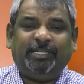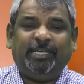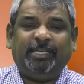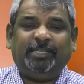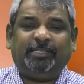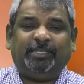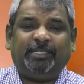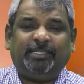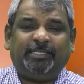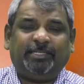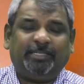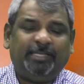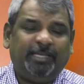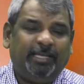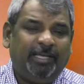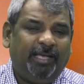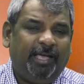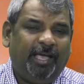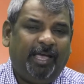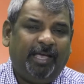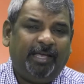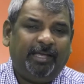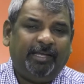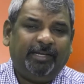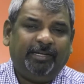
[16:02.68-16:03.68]
Jesus
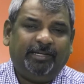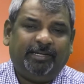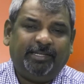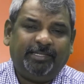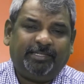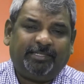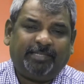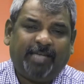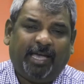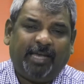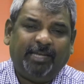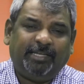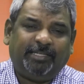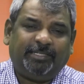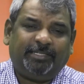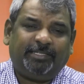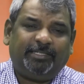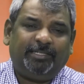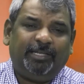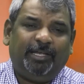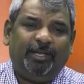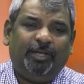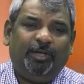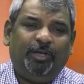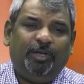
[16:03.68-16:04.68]

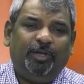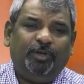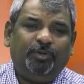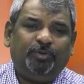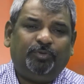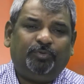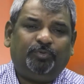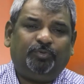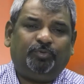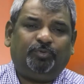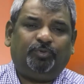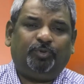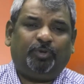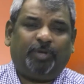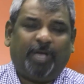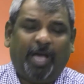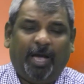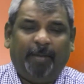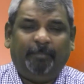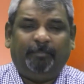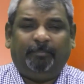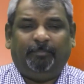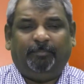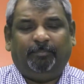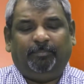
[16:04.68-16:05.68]
decides to
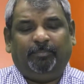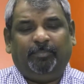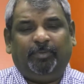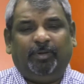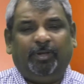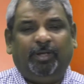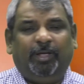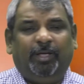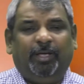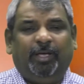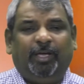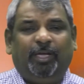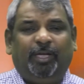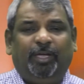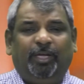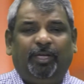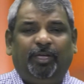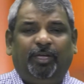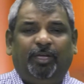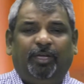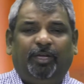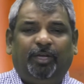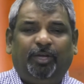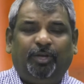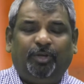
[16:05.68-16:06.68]
come,
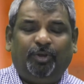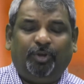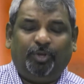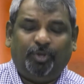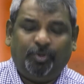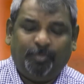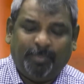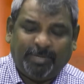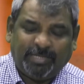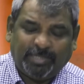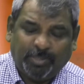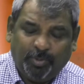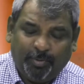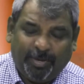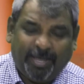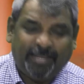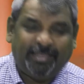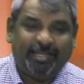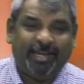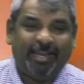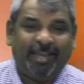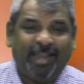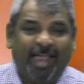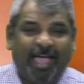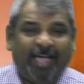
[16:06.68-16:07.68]
you know, you must look
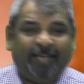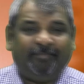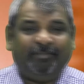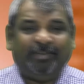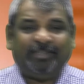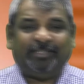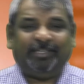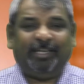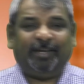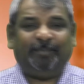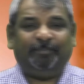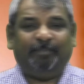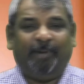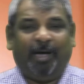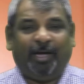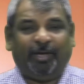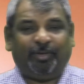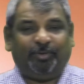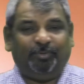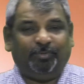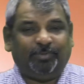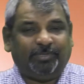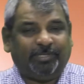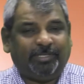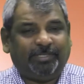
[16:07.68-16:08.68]
at the language that
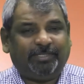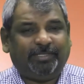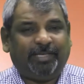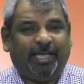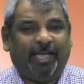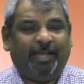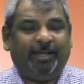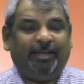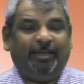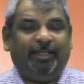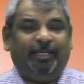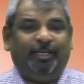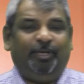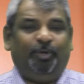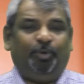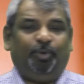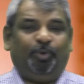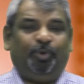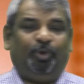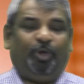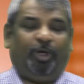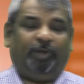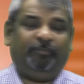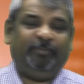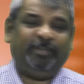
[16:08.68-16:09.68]
Mark uses, and
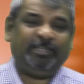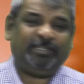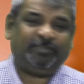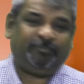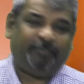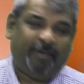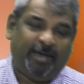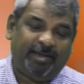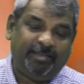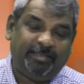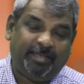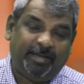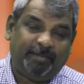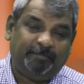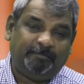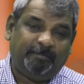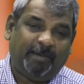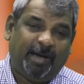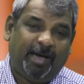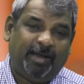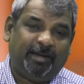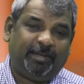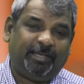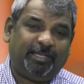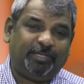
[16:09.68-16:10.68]
you'll always find that
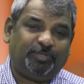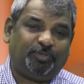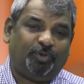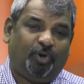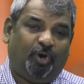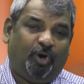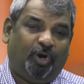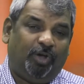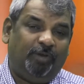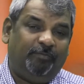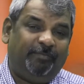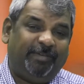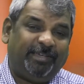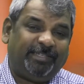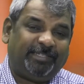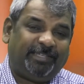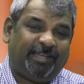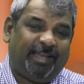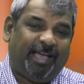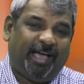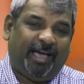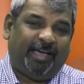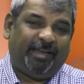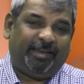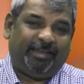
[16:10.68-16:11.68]
Mark is always
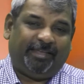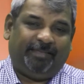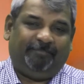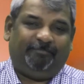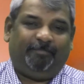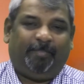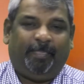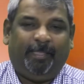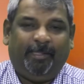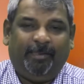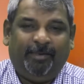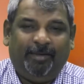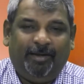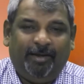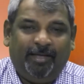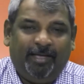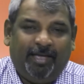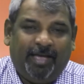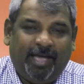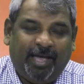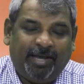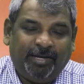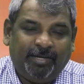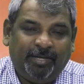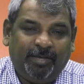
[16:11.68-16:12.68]
in a hurry.
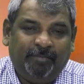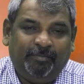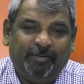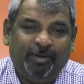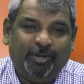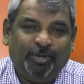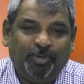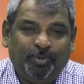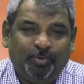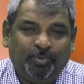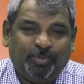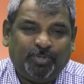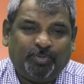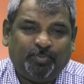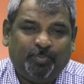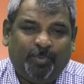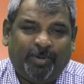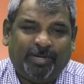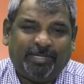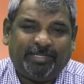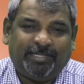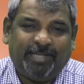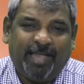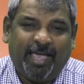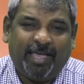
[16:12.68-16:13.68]
And he will use
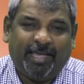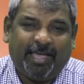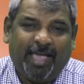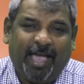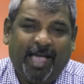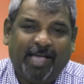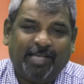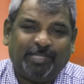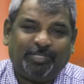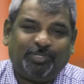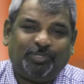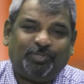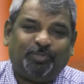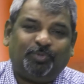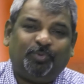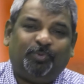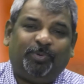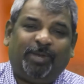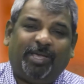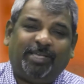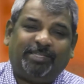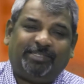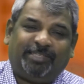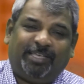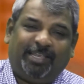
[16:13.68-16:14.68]
words like, as
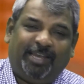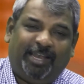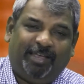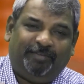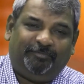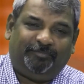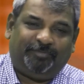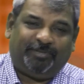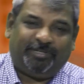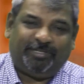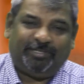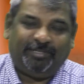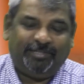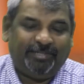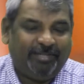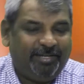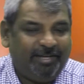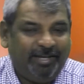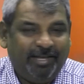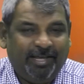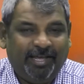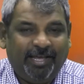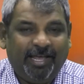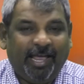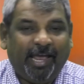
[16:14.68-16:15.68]
soon as they left,
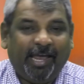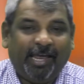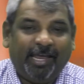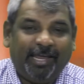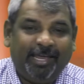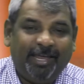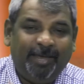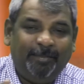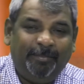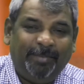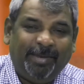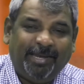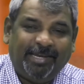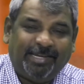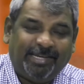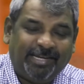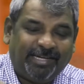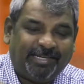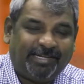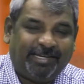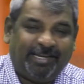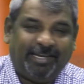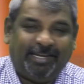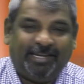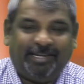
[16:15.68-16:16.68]

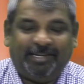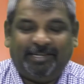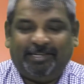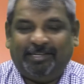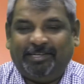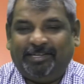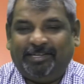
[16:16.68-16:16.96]
immediately,